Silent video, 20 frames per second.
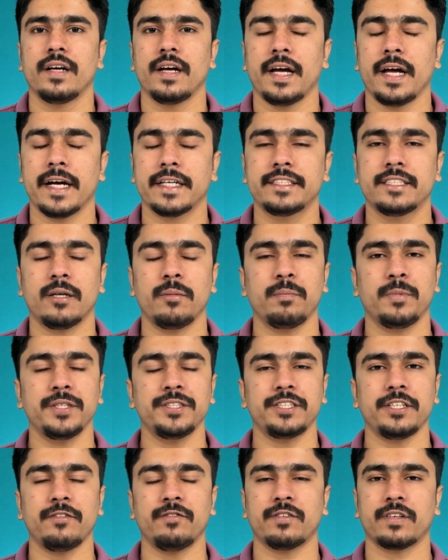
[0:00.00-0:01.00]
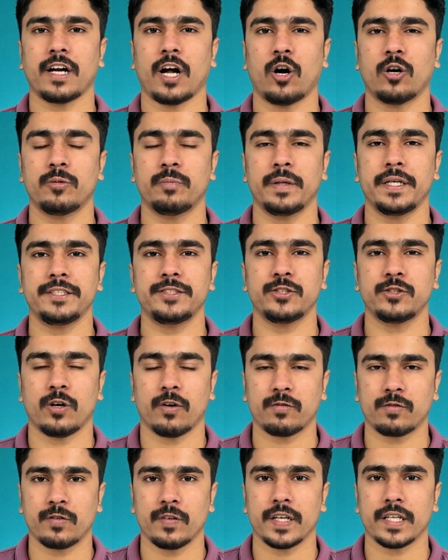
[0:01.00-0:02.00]
Examples of cloud-based
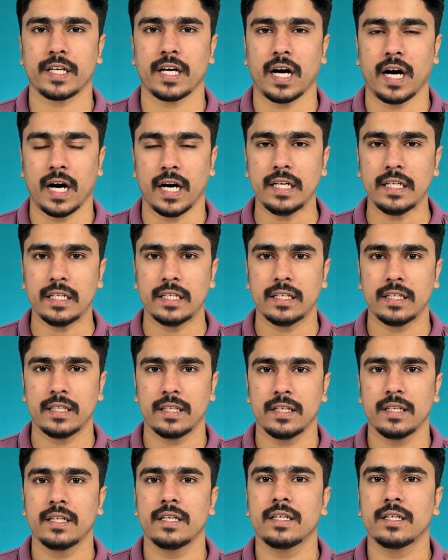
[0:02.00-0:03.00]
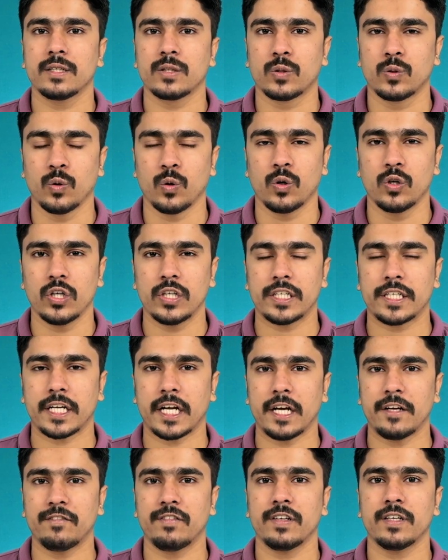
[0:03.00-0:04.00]
software are Google
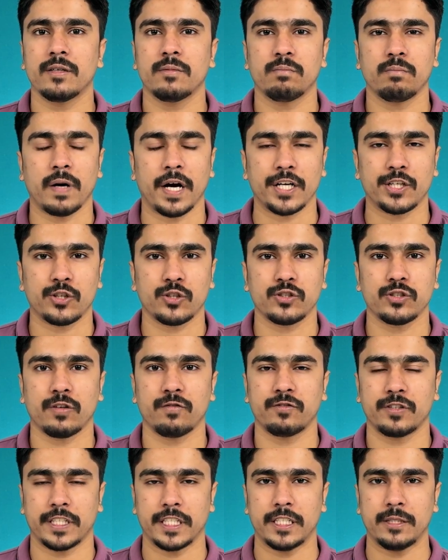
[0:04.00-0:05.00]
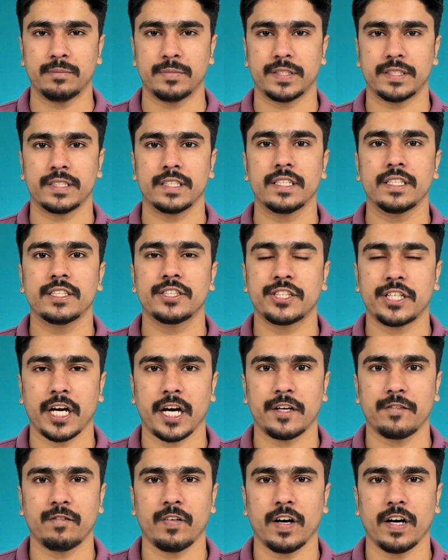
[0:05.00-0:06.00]
Drive, Microsoft Teams,
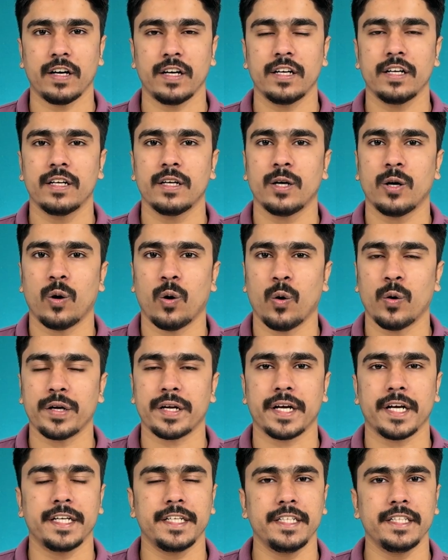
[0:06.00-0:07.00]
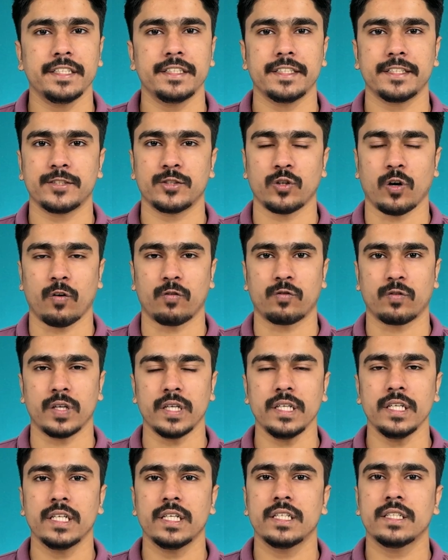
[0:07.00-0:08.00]
Canva, or any other
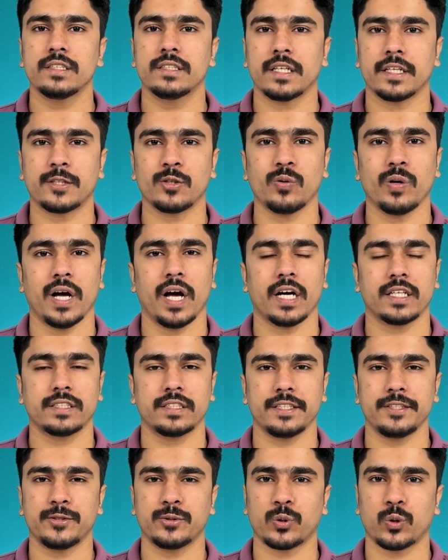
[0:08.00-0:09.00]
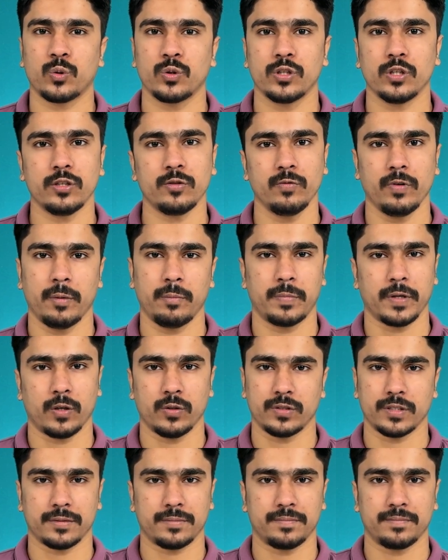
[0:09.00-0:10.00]
software that you access through your web
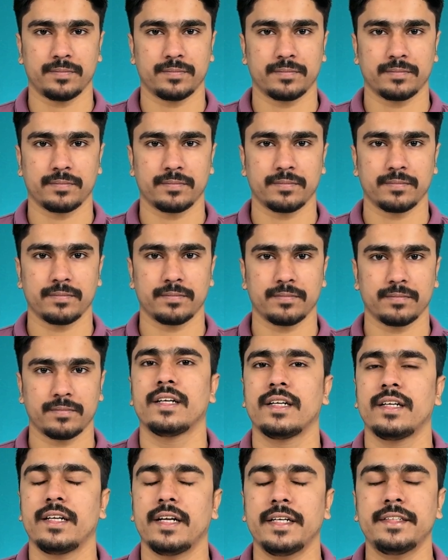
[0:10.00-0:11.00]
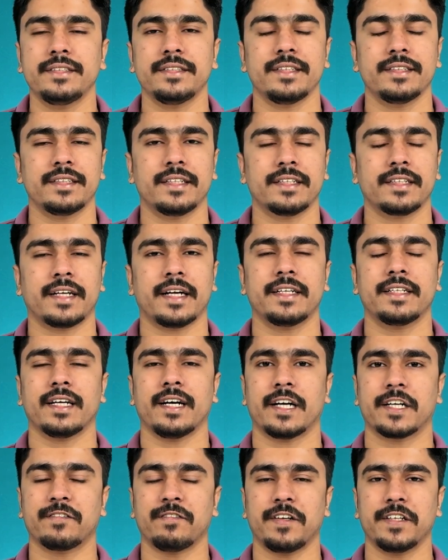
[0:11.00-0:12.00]
browser. Let's understand the
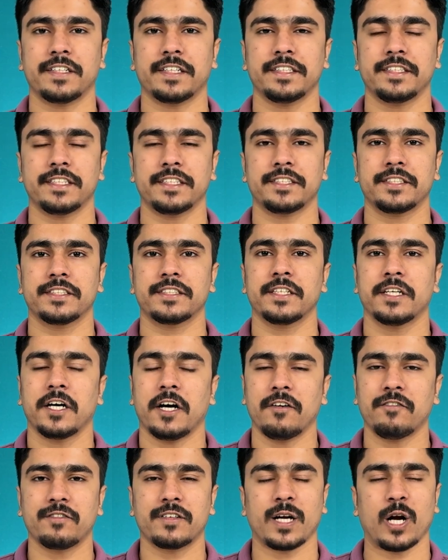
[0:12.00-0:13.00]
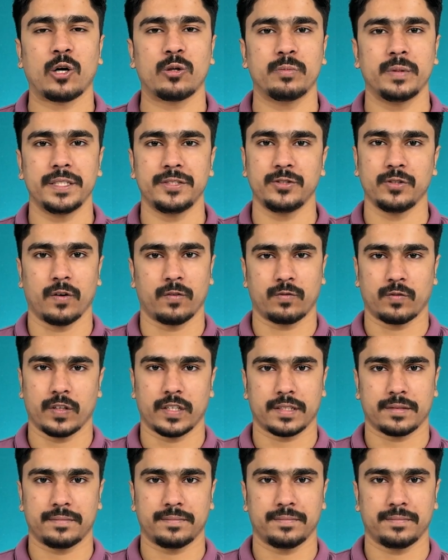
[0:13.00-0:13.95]
advantages of cloud-based software.